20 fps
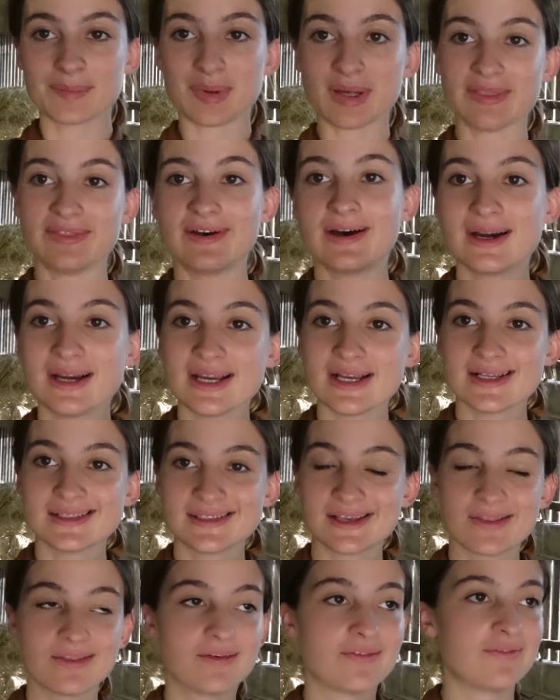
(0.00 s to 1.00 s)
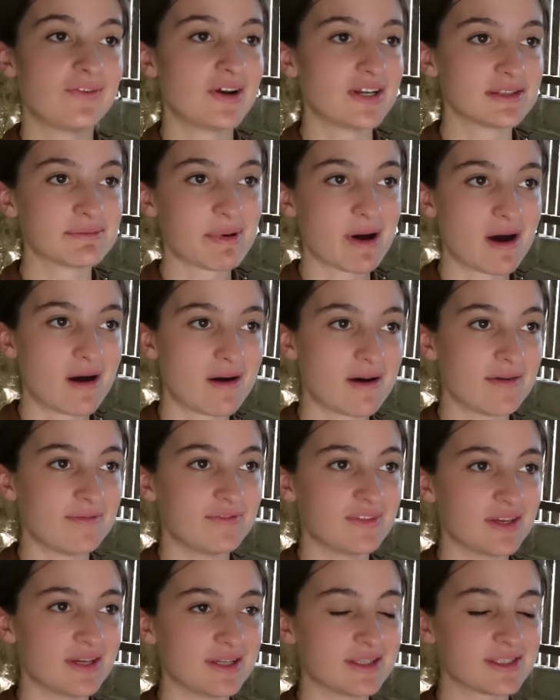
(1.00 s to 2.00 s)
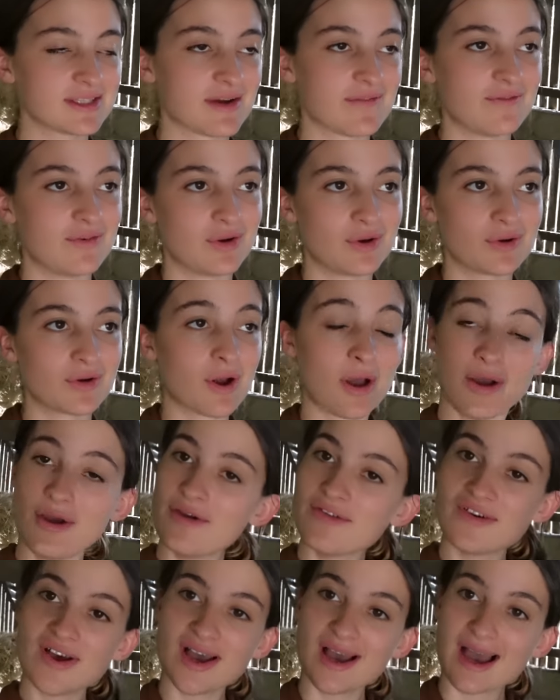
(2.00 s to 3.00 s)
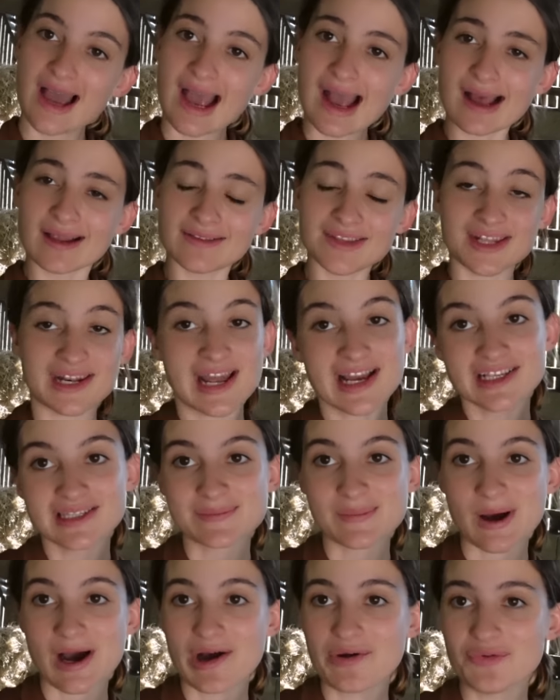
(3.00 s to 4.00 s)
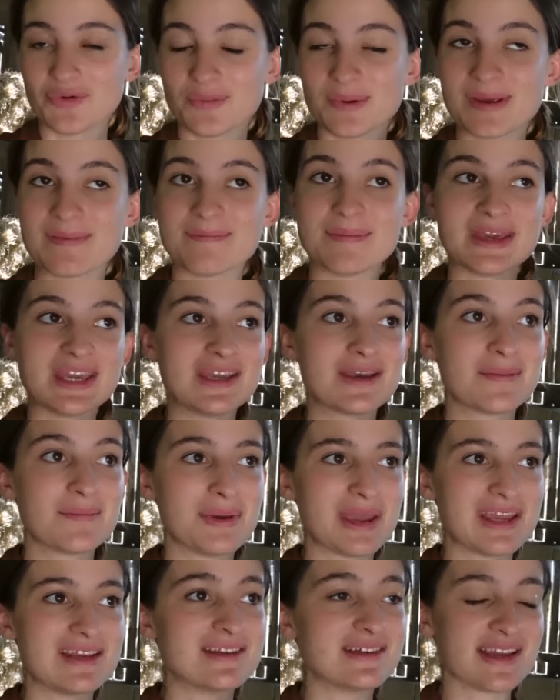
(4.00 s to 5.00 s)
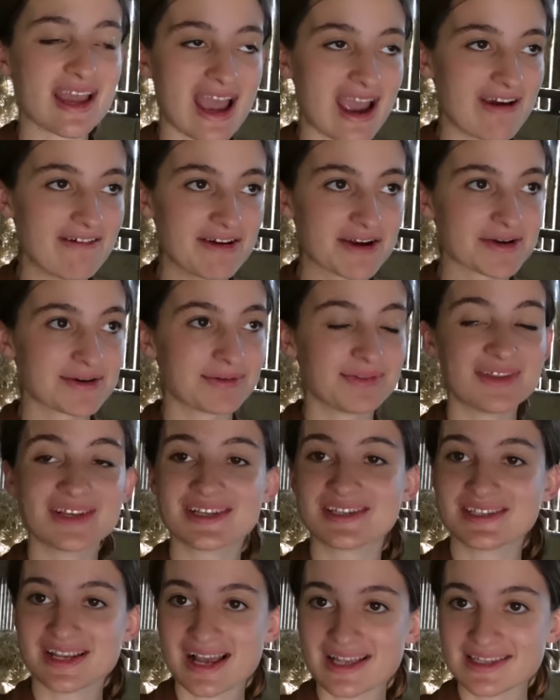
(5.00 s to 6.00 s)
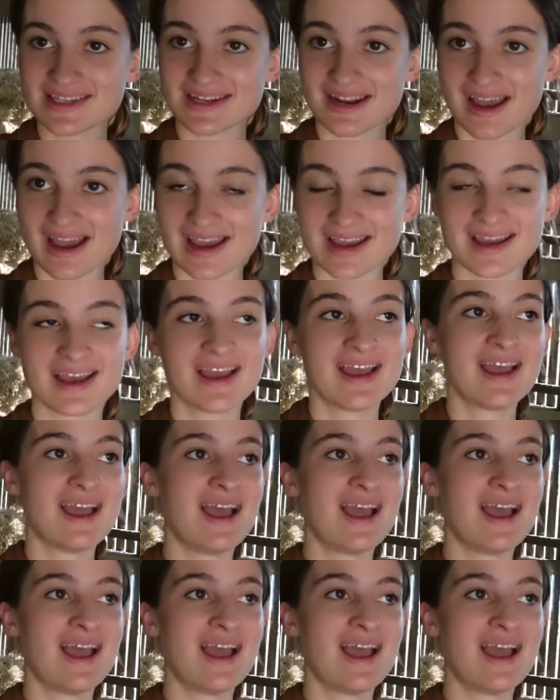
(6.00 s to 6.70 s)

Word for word: But that is the first part of this vlog over, and the next part will be me competing Ariel this Saturday.